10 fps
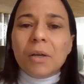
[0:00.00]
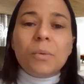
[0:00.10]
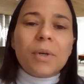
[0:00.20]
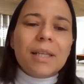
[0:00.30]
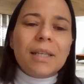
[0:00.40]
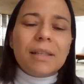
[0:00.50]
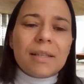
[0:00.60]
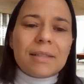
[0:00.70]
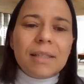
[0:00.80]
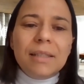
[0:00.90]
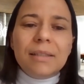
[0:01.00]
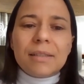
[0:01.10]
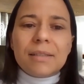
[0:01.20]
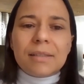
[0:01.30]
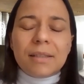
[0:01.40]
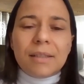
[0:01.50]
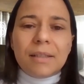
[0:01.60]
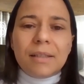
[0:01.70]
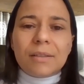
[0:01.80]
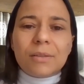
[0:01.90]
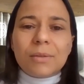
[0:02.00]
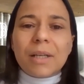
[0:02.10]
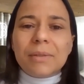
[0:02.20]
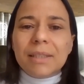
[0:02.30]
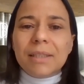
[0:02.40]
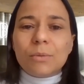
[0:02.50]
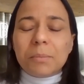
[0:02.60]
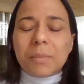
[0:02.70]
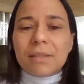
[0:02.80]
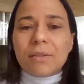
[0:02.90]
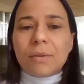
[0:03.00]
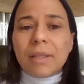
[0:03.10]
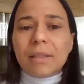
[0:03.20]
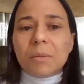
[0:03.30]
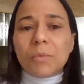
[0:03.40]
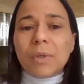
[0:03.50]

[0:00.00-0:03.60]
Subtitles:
working as leaders to guarantee that we pass through the team.